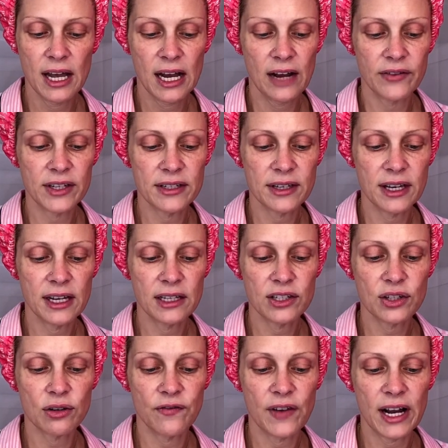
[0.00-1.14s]
of the skin,
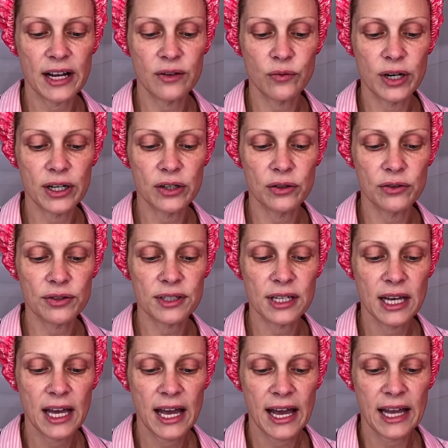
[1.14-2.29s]
so fine wrinkles
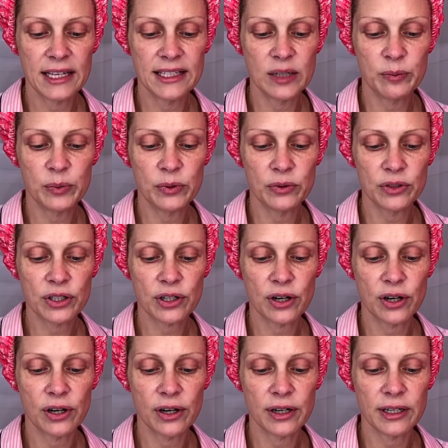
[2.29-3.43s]
and dimple
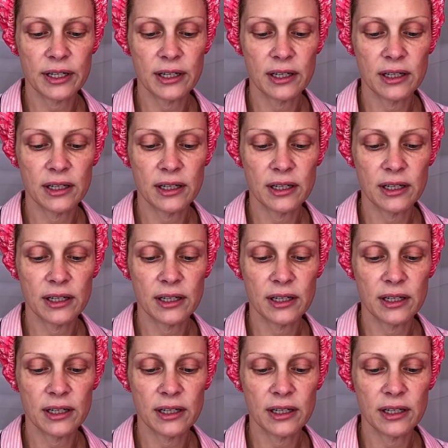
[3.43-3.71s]
scarred